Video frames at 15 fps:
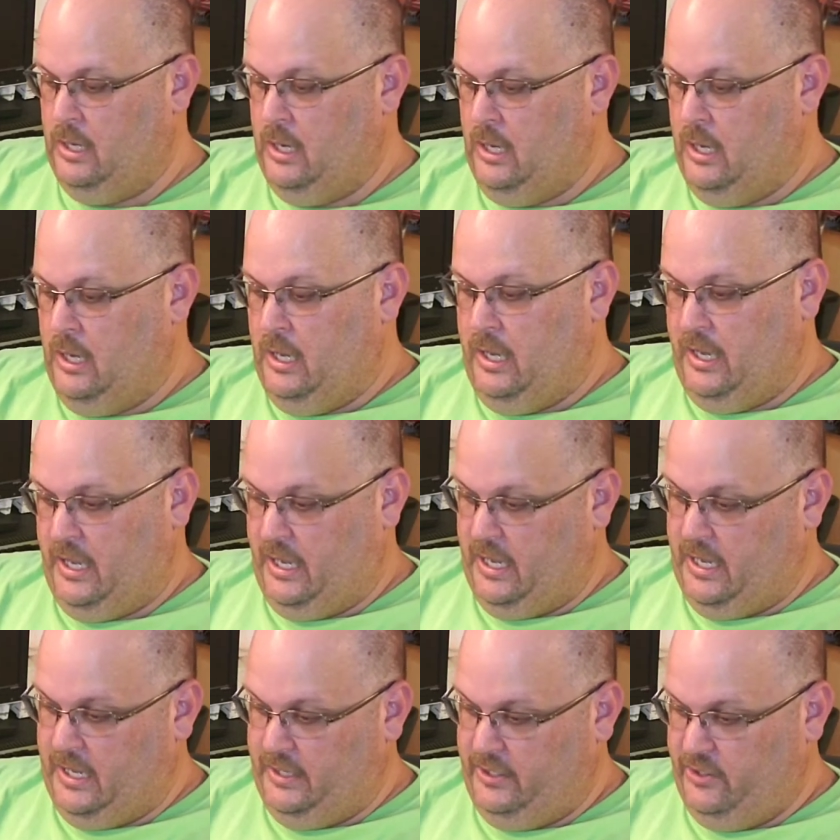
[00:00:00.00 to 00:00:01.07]
And
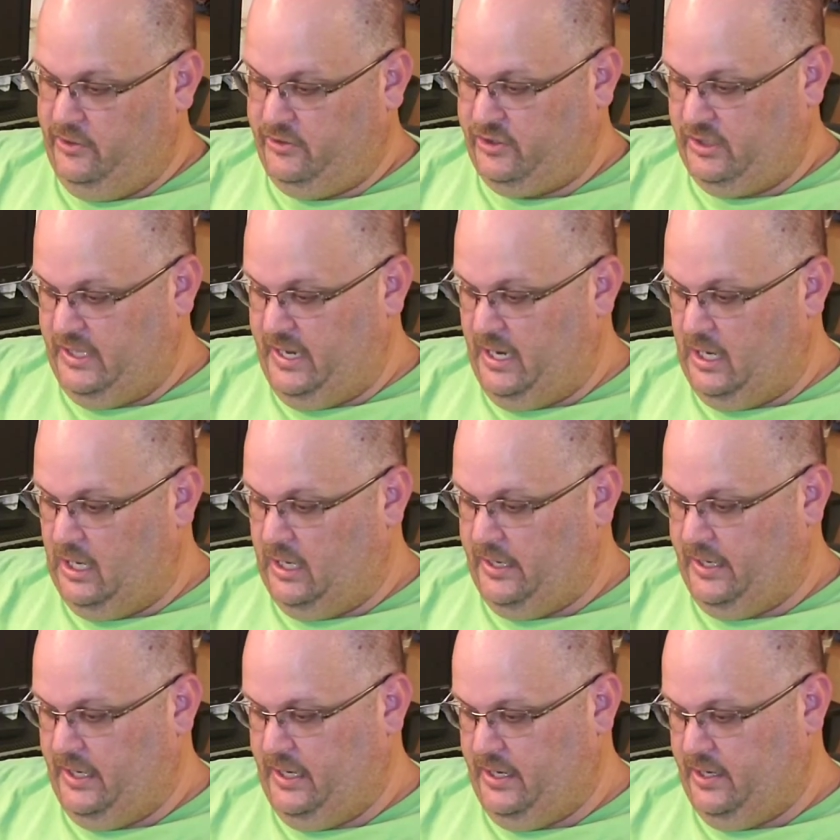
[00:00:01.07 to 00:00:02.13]
usually on
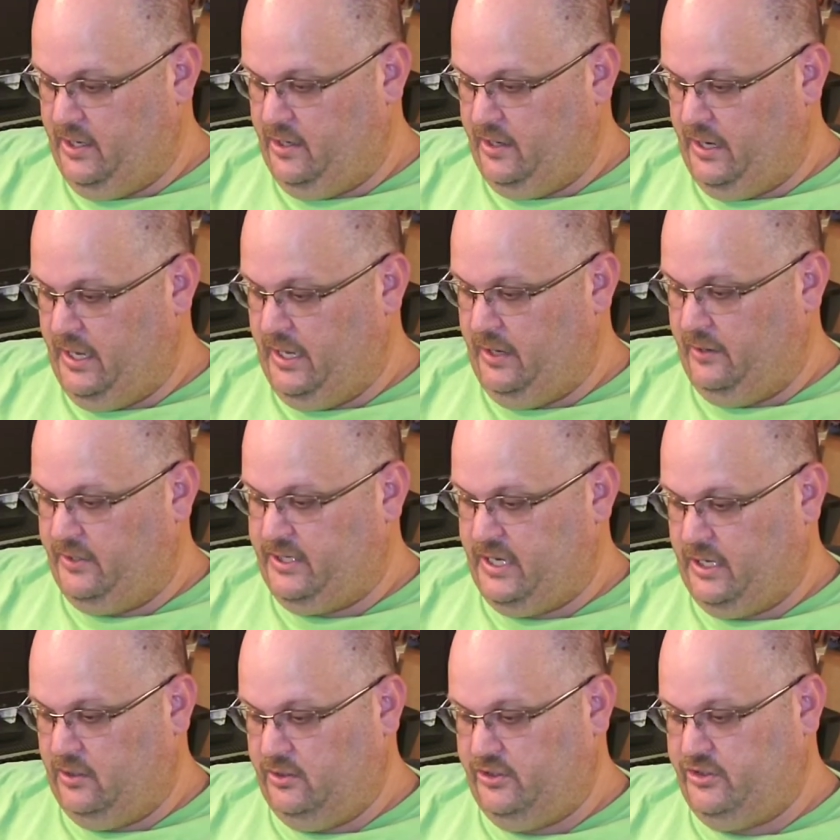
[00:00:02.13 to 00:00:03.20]
here it tells
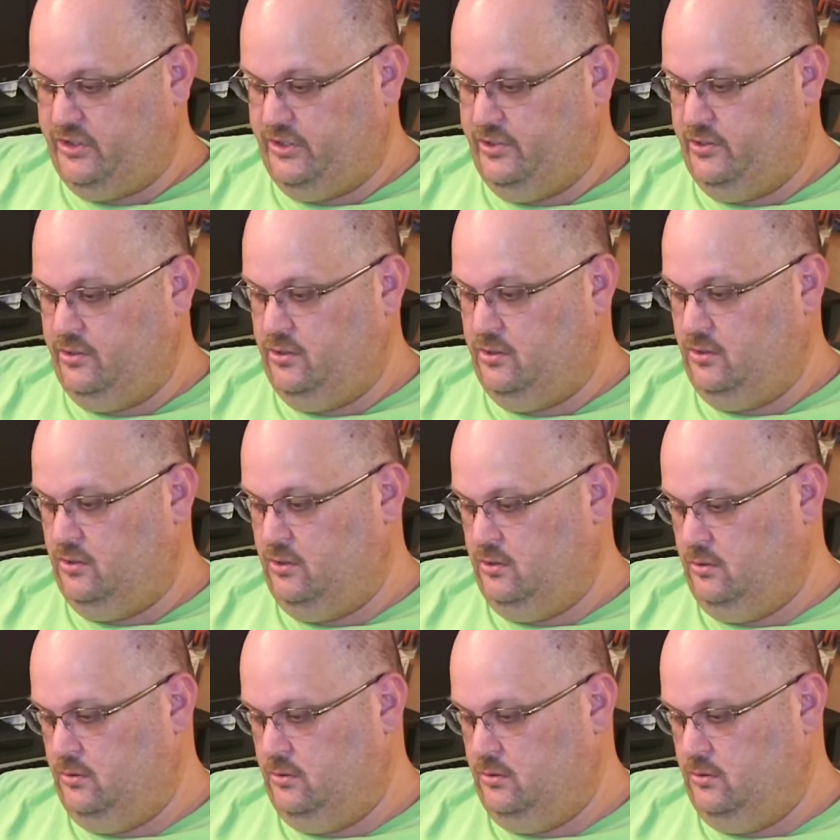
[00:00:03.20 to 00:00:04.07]
you